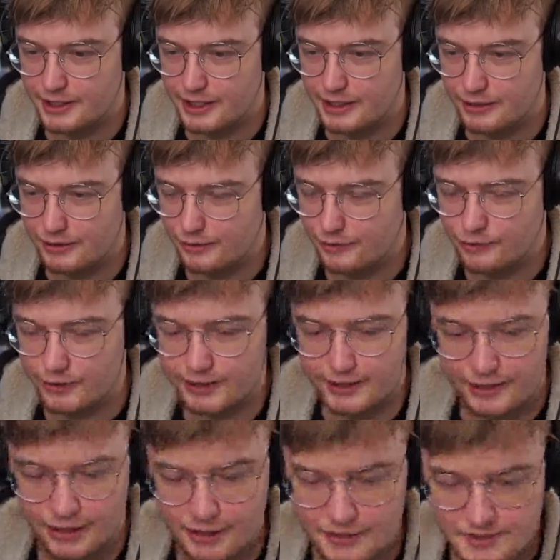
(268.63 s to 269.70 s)
That looked
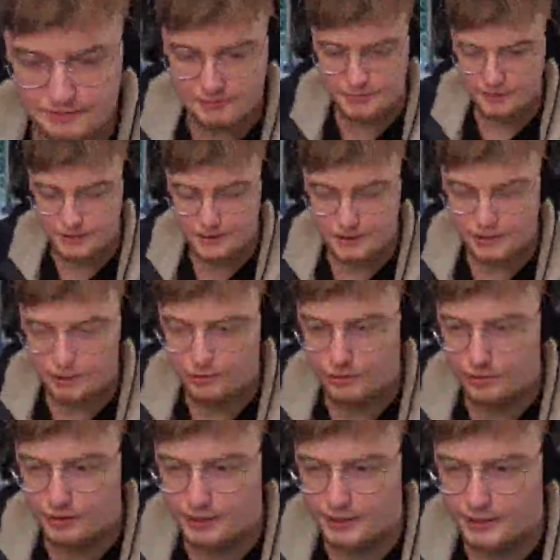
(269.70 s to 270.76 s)
freaking awesome.
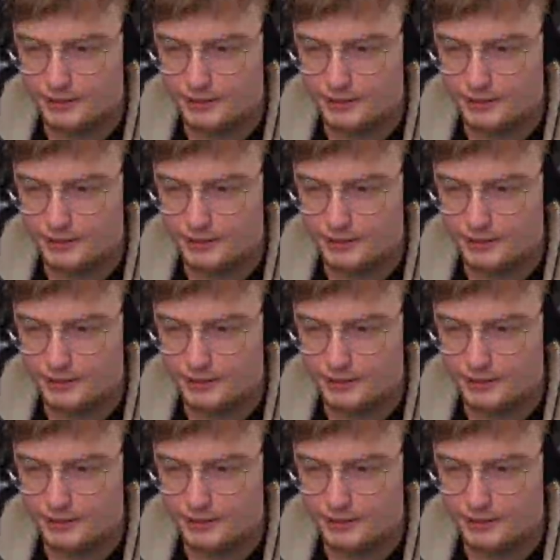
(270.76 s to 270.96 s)
Holy!